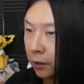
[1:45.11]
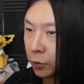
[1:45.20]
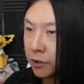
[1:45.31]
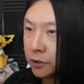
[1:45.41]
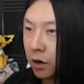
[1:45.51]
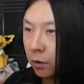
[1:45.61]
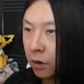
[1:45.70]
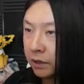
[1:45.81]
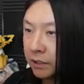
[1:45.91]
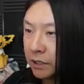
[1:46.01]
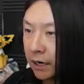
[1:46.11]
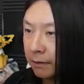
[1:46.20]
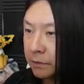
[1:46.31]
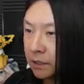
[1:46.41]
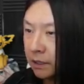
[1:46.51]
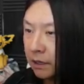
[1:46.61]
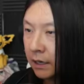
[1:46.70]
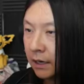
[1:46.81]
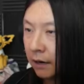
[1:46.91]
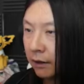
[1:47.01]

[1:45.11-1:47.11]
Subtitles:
get a 3-star one of these times. I